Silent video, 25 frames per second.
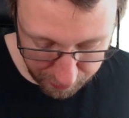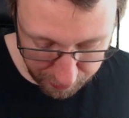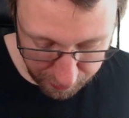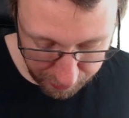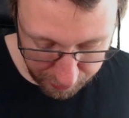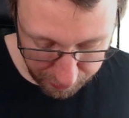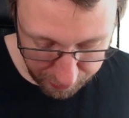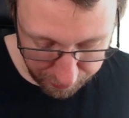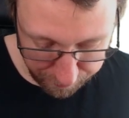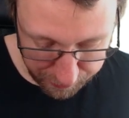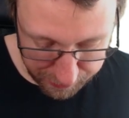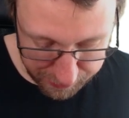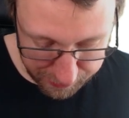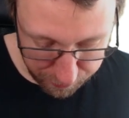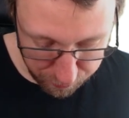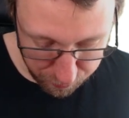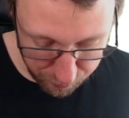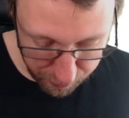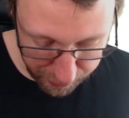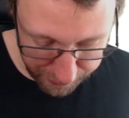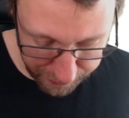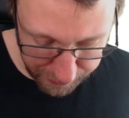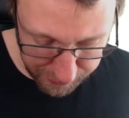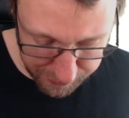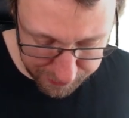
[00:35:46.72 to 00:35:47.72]
And if it's
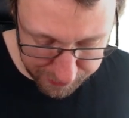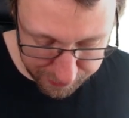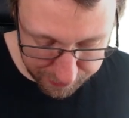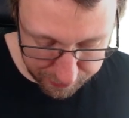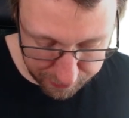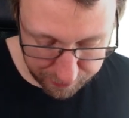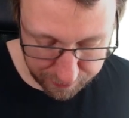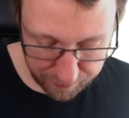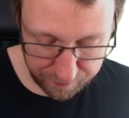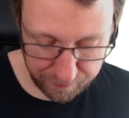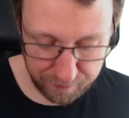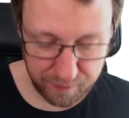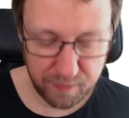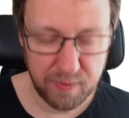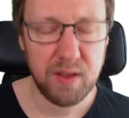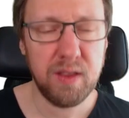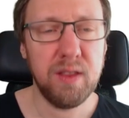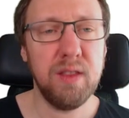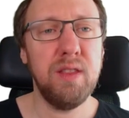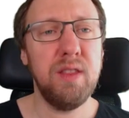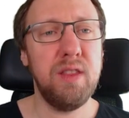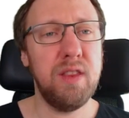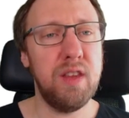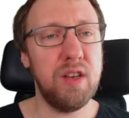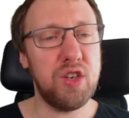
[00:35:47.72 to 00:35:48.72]
erased,
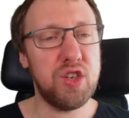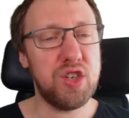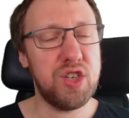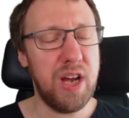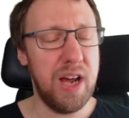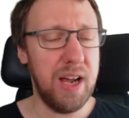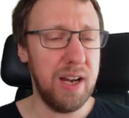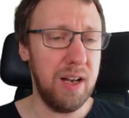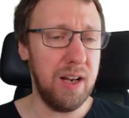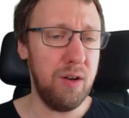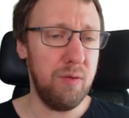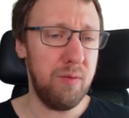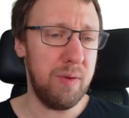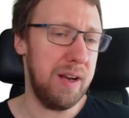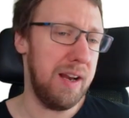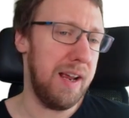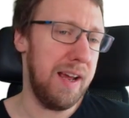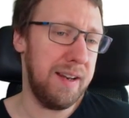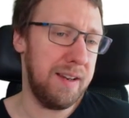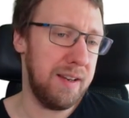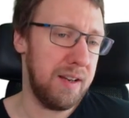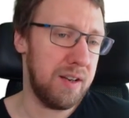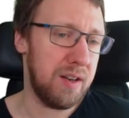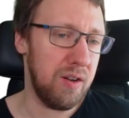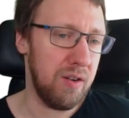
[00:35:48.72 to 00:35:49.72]
the
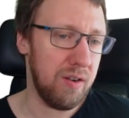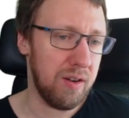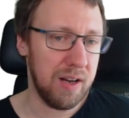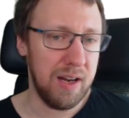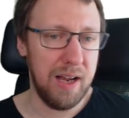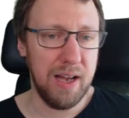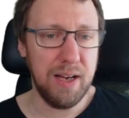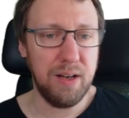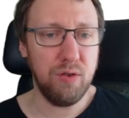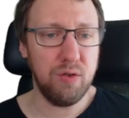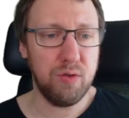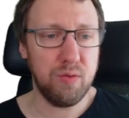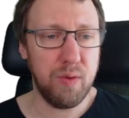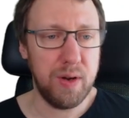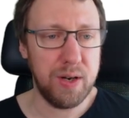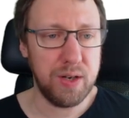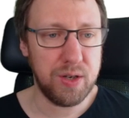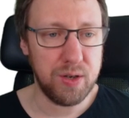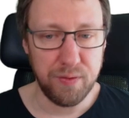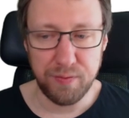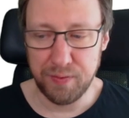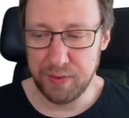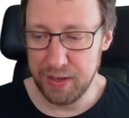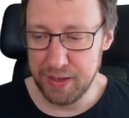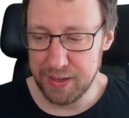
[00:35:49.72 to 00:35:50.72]
channel-related log likelihood
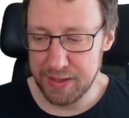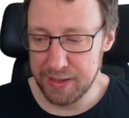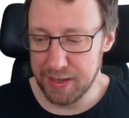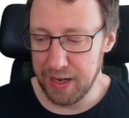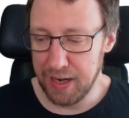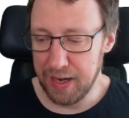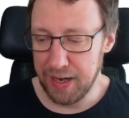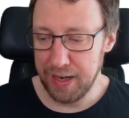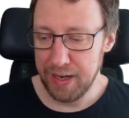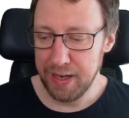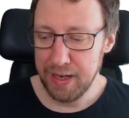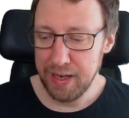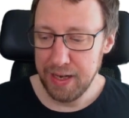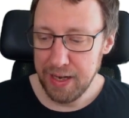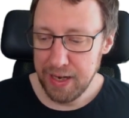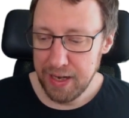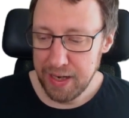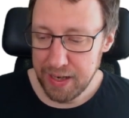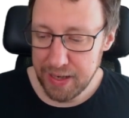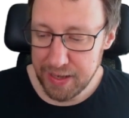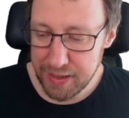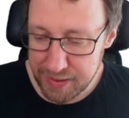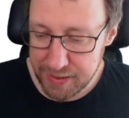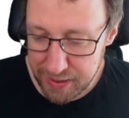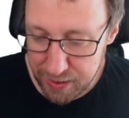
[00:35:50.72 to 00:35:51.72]
ratio of this guy
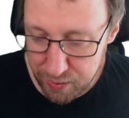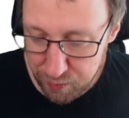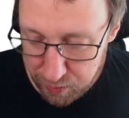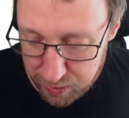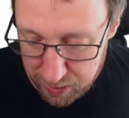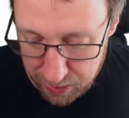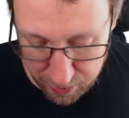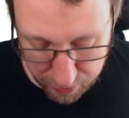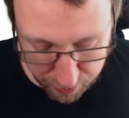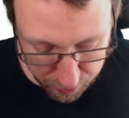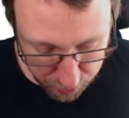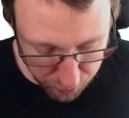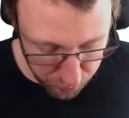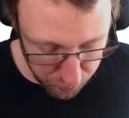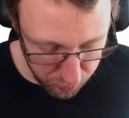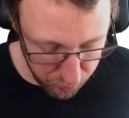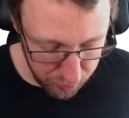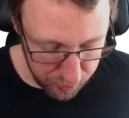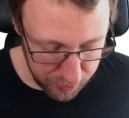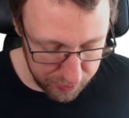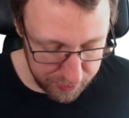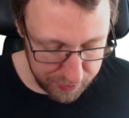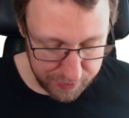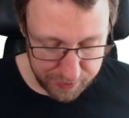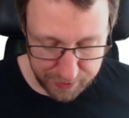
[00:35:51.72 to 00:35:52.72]
is equal
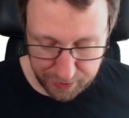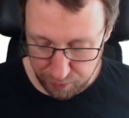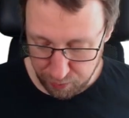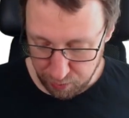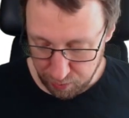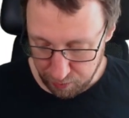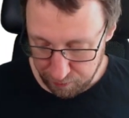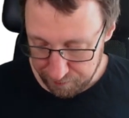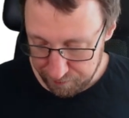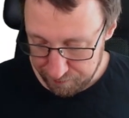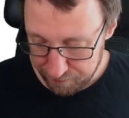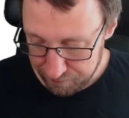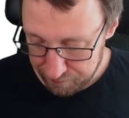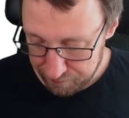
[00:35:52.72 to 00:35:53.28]
to 0.